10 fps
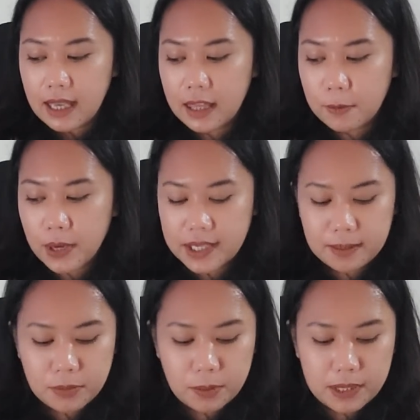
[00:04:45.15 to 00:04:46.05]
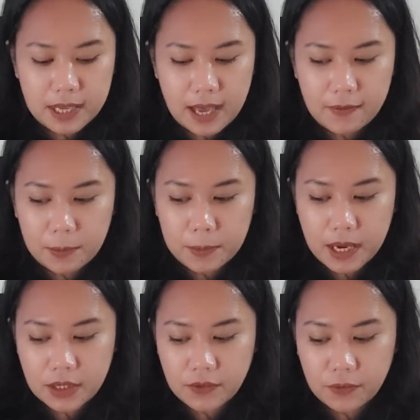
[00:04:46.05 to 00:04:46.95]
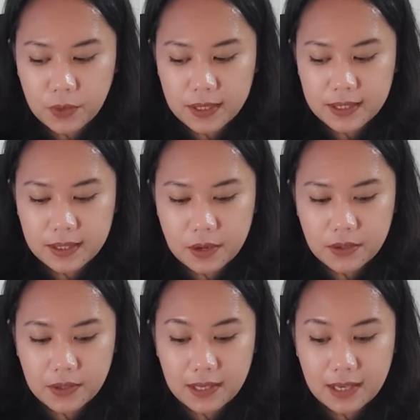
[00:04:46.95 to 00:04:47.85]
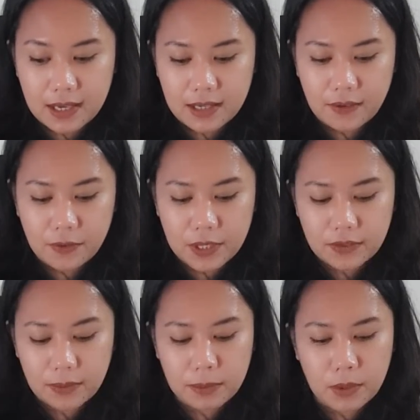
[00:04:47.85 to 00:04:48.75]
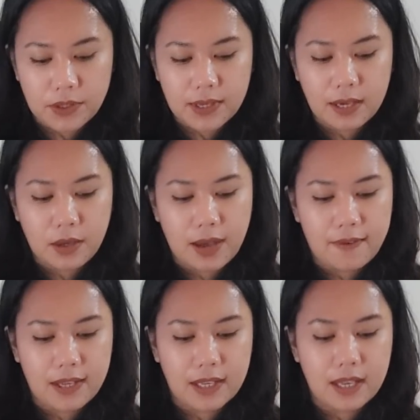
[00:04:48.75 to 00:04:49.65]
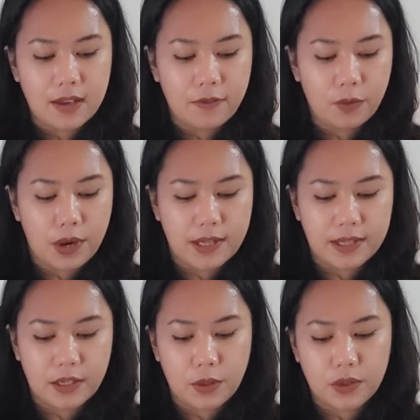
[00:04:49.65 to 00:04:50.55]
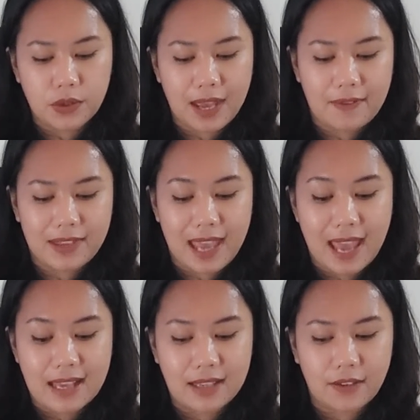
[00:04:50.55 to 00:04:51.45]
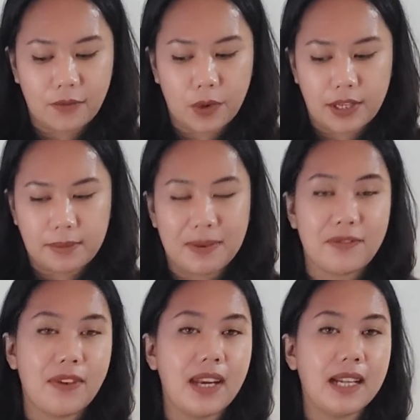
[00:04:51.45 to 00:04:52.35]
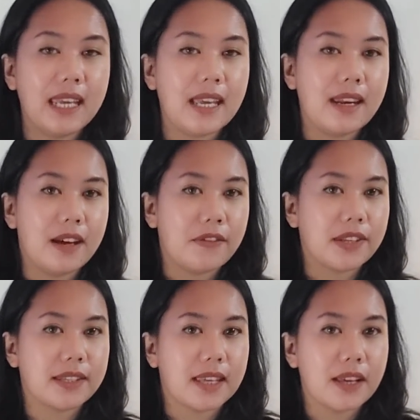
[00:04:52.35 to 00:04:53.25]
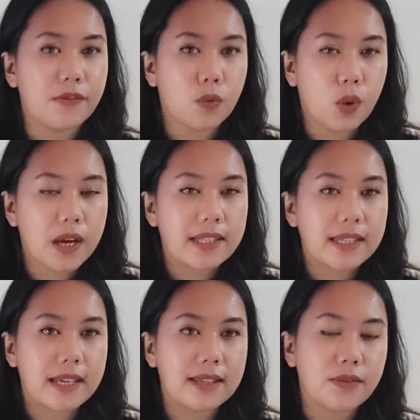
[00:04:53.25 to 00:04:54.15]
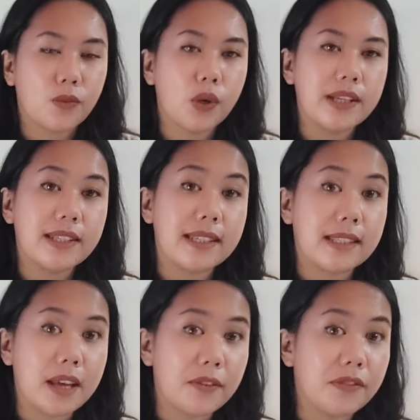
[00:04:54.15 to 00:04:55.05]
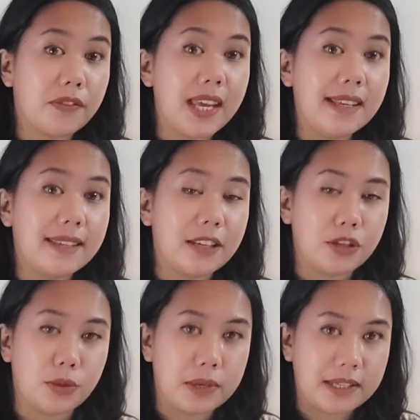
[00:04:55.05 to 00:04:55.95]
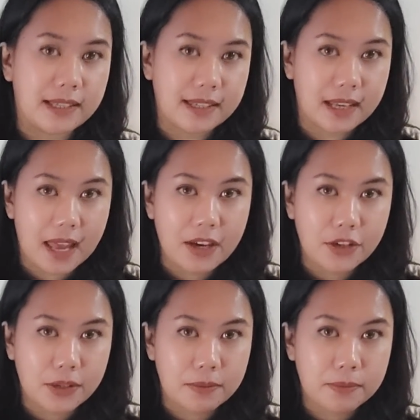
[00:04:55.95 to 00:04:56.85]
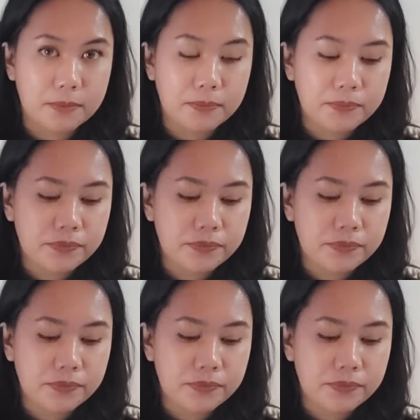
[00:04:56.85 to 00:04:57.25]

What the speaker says: In the present moment, they have the Page of Wands and also the Knight of Wands. From your side, you have the King of Wands and you also have the Ace of Wands. But funnily enough, this King of Wands and Ace of Wands is not facing towards this connection.